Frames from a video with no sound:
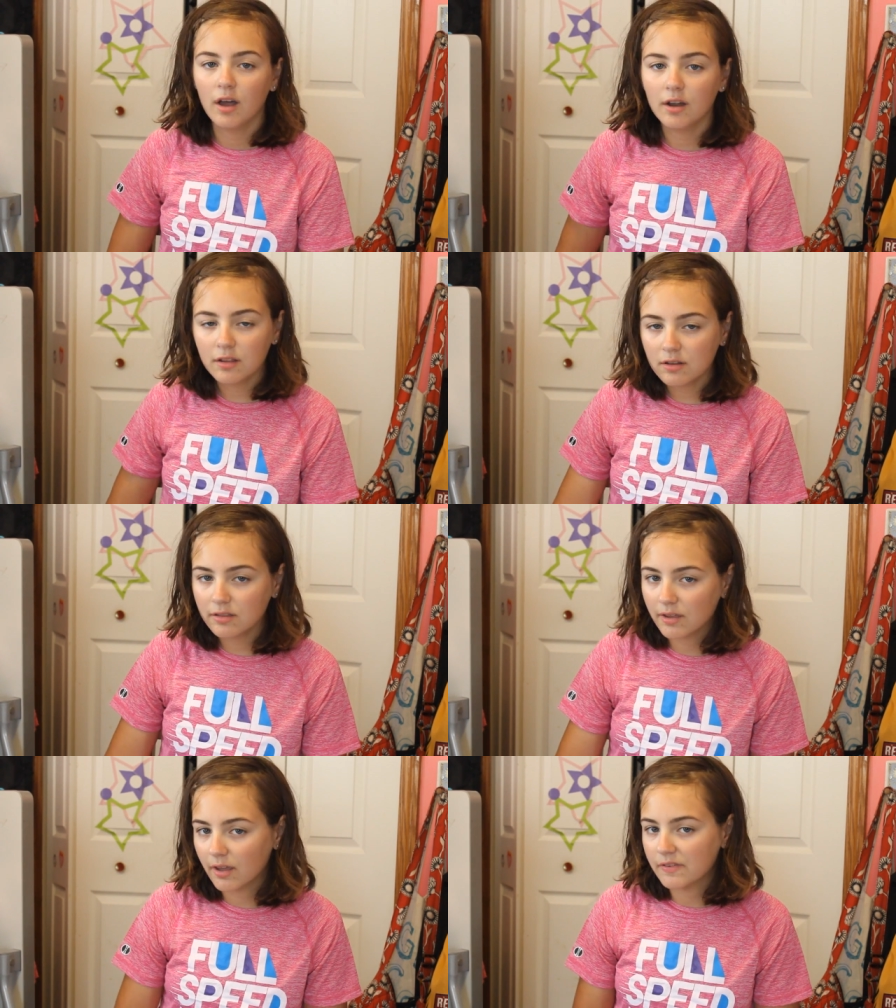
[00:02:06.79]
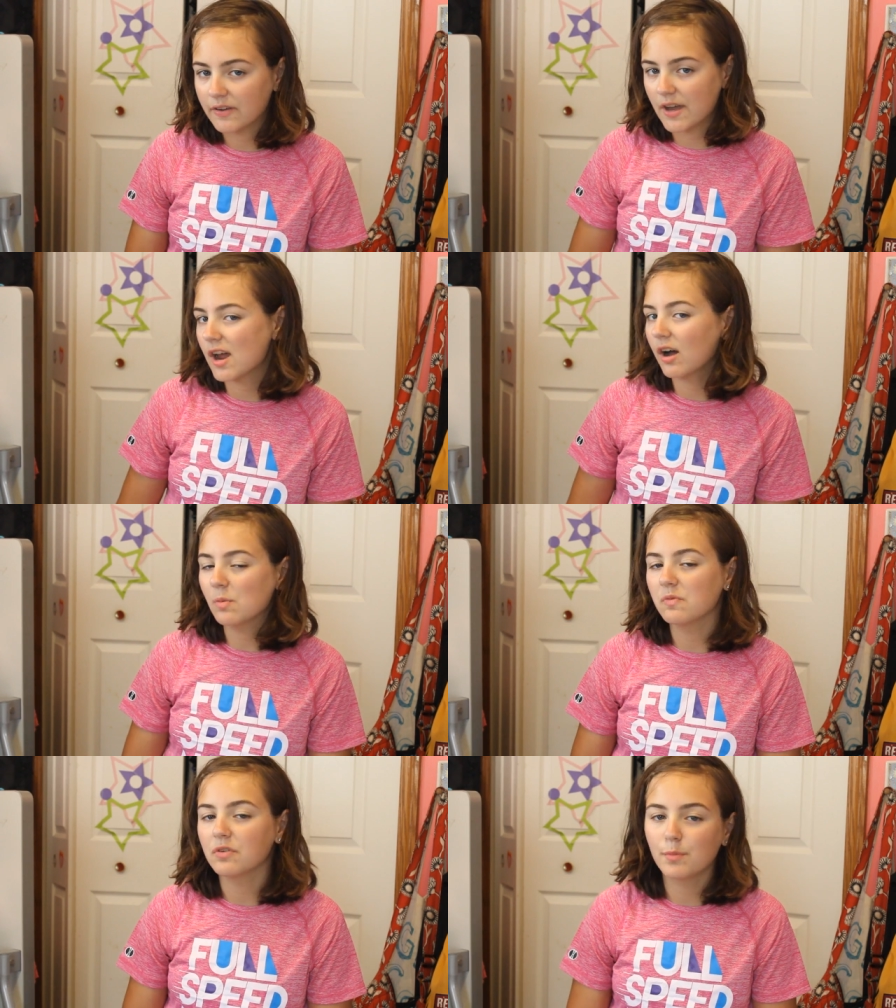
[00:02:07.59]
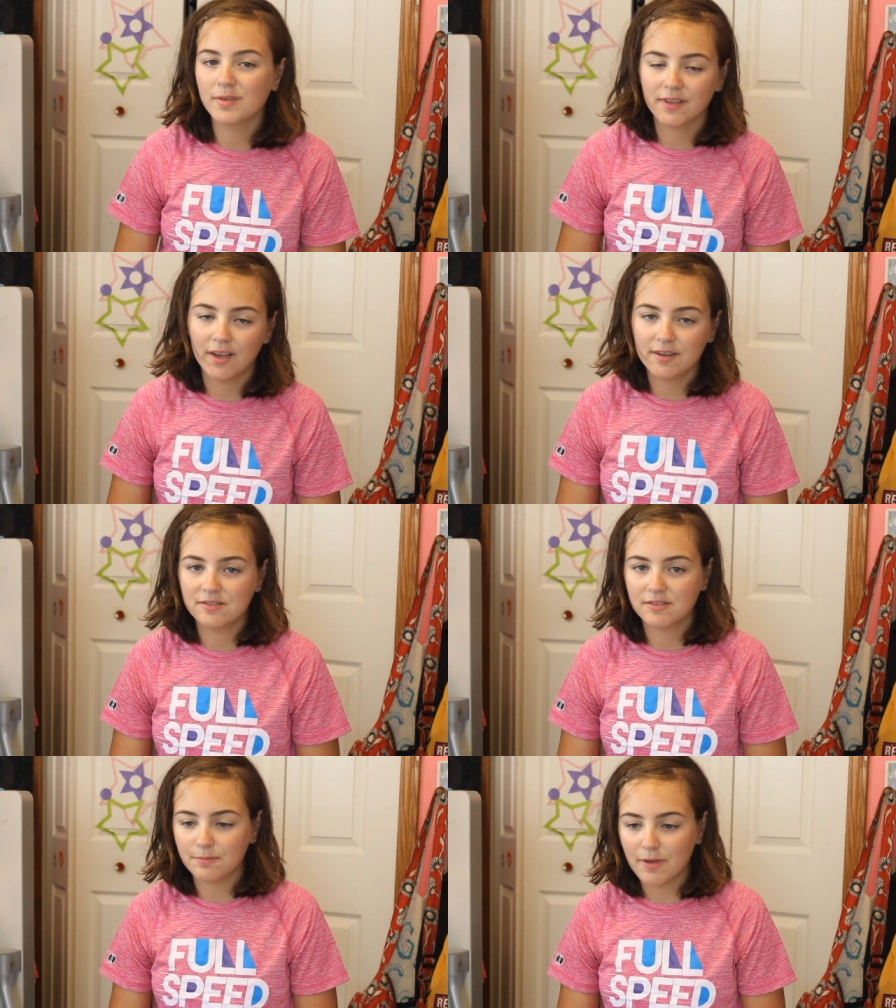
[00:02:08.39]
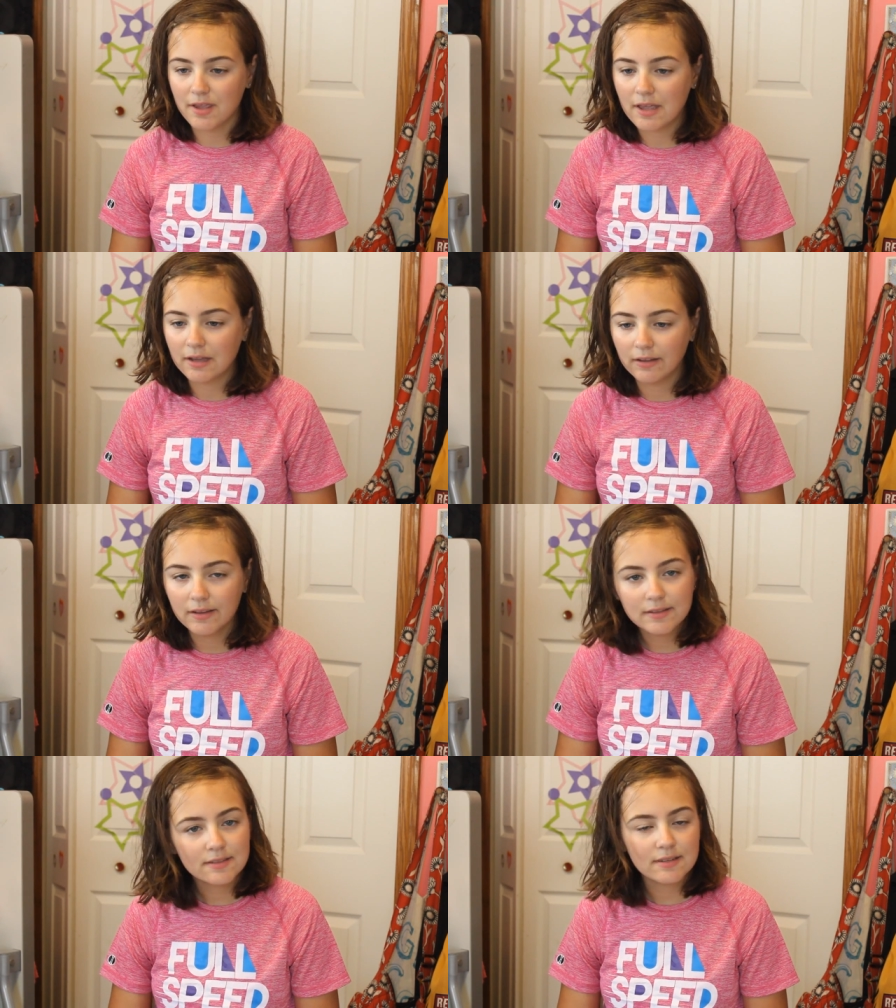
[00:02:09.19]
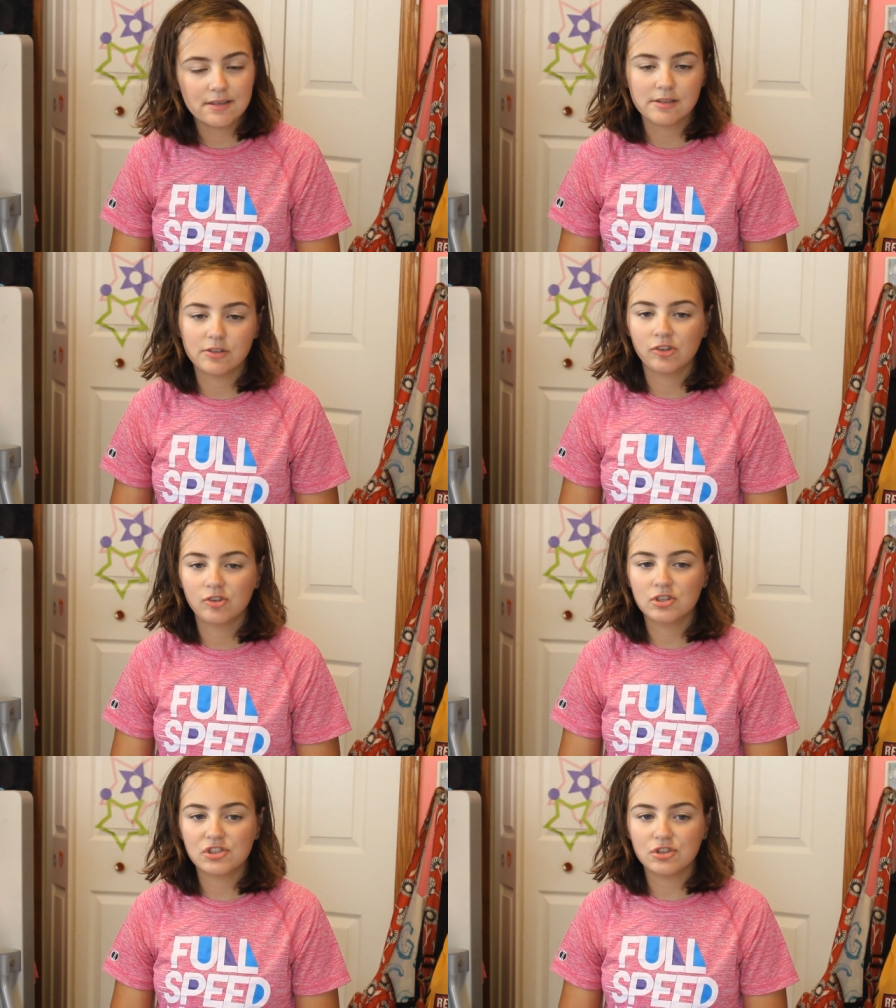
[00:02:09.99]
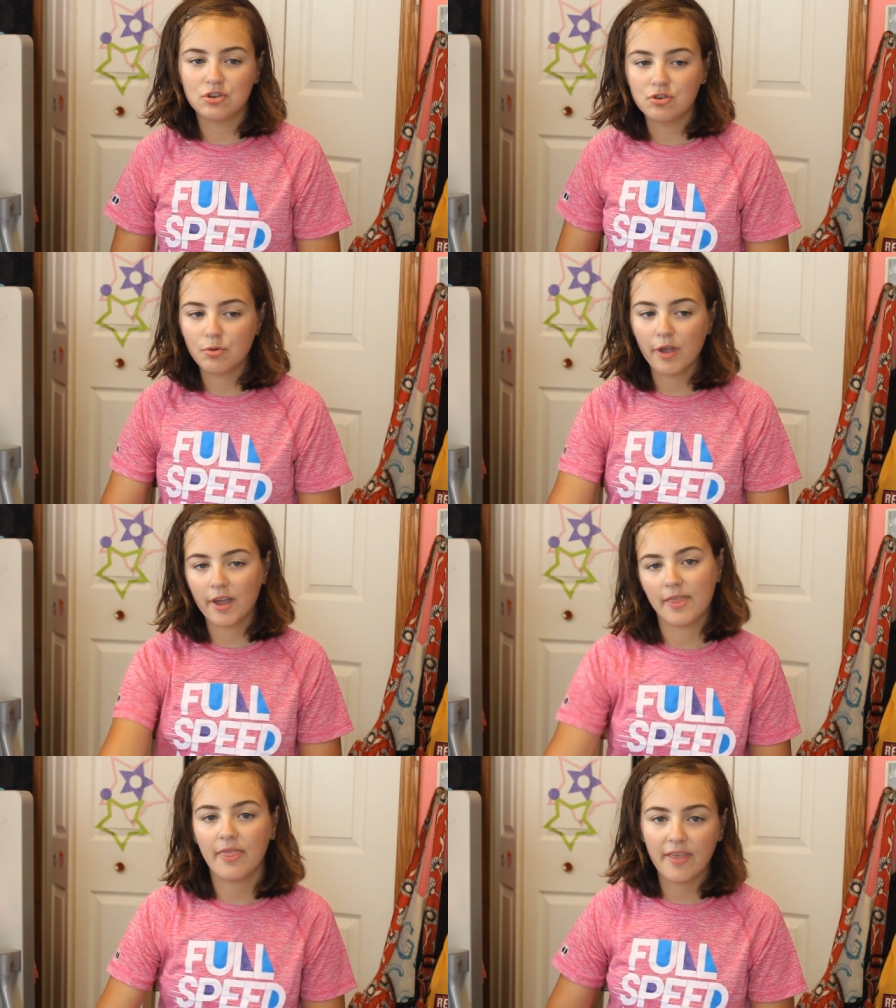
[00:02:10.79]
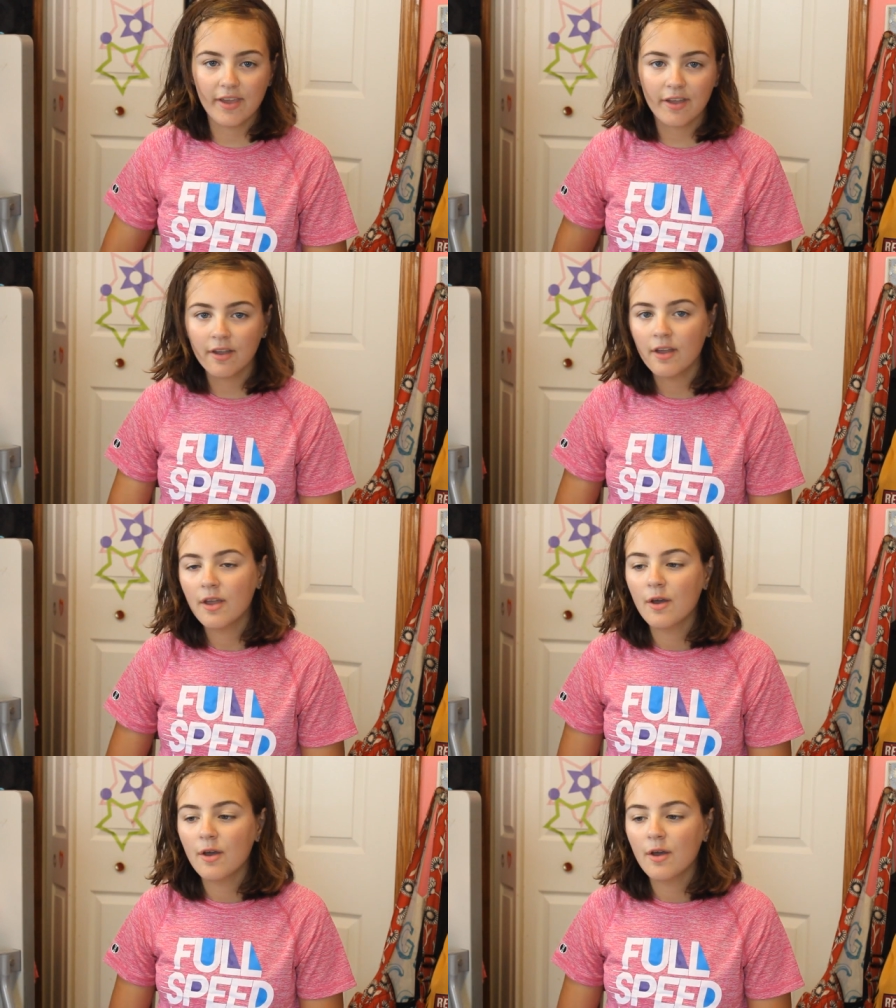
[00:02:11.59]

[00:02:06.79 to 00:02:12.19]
Another thing I find helpful besides just making a list is just doing a thing,